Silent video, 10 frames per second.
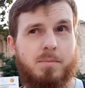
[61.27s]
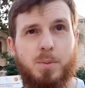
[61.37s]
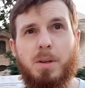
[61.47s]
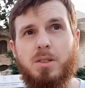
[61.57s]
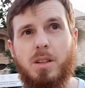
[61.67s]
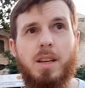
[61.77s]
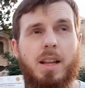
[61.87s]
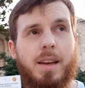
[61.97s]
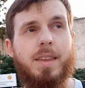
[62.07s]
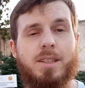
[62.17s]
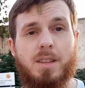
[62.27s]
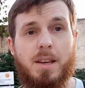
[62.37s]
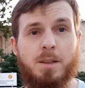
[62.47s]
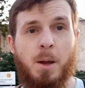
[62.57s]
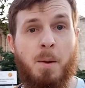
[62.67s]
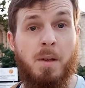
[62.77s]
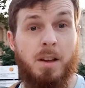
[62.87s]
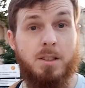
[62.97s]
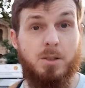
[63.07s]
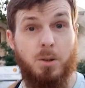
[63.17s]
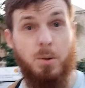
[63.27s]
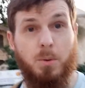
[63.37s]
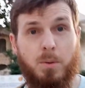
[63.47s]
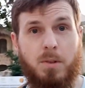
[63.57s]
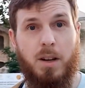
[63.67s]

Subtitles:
especially like these days. So